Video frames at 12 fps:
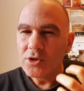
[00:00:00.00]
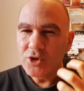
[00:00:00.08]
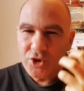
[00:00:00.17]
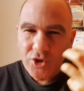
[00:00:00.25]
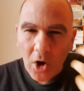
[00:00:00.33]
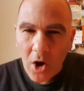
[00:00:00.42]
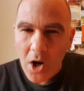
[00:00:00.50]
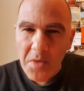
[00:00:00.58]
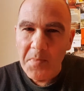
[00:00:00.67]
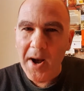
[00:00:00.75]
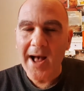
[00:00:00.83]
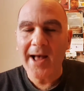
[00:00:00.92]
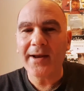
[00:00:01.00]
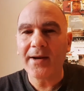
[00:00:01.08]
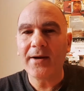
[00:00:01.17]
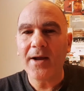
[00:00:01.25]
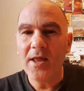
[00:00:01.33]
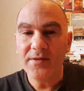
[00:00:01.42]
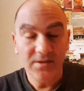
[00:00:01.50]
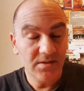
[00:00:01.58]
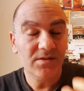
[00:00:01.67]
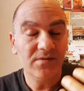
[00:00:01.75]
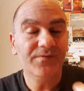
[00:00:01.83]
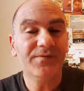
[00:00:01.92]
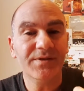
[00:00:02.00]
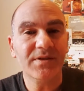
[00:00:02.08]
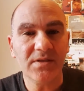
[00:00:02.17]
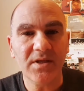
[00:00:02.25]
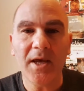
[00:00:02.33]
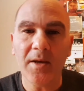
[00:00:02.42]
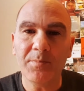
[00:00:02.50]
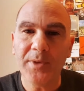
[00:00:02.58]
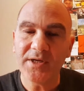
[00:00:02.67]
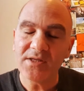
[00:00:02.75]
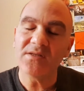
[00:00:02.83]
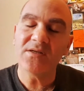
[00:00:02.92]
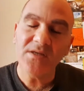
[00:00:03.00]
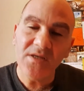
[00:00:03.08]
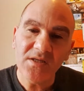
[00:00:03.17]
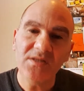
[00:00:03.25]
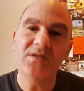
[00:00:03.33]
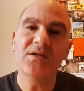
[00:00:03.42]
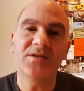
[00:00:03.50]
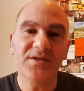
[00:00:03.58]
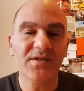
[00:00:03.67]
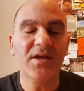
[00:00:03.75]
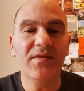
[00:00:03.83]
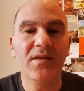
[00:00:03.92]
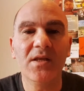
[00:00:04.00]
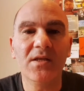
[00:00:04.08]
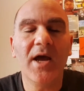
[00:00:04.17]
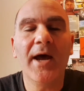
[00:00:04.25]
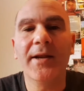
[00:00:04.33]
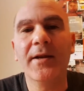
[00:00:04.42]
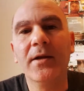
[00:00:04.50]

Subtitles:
joy back, and this is the first step, but it's easier said than done.